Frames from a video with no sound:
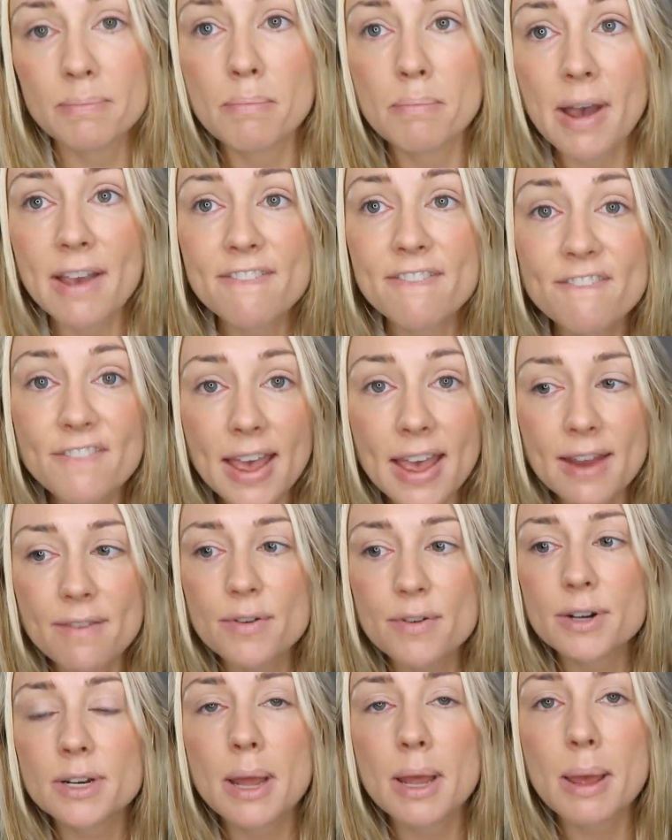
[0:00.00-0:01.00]
my
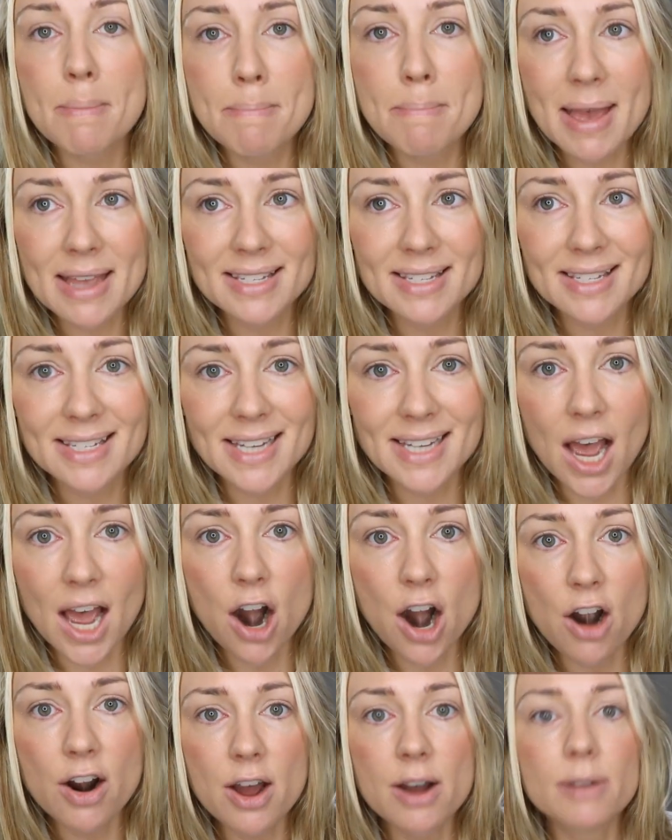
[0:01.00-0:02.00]
favorite
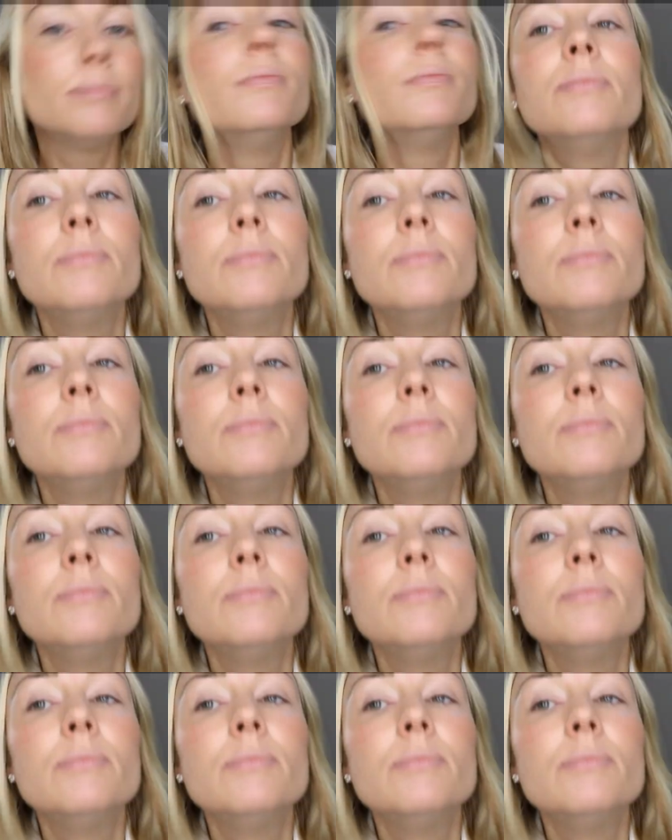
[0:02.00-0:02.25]
mascara.